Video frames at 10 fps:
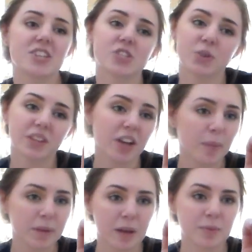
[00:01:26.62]
I just don't think I'll
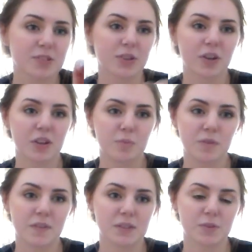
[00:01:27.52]
be able to go to the
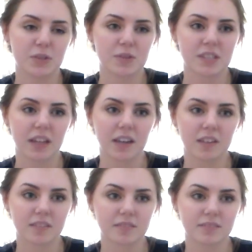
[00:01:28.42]
movies with you tonight.
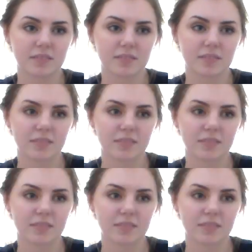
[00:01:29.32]
Yeah,